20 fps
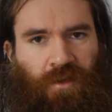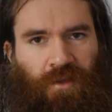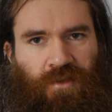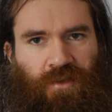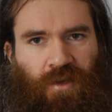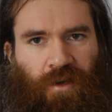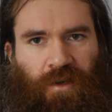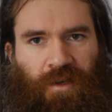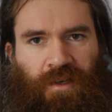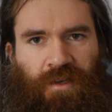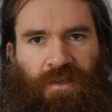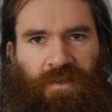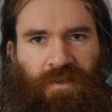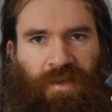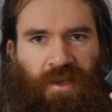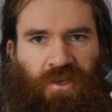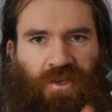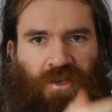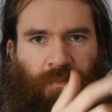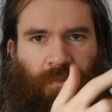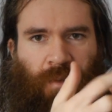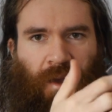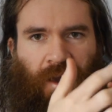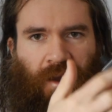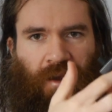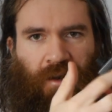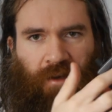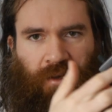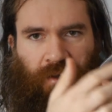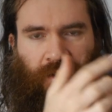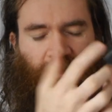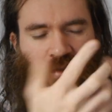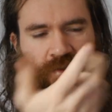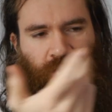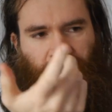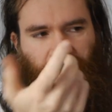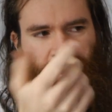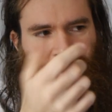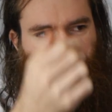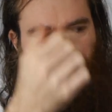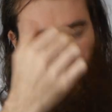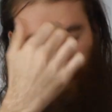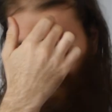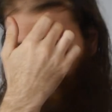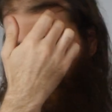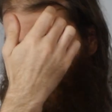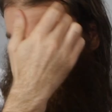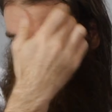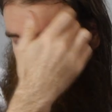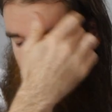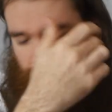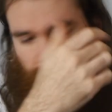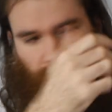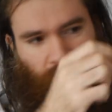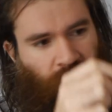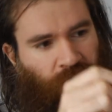So it is actually backlit, so that's good.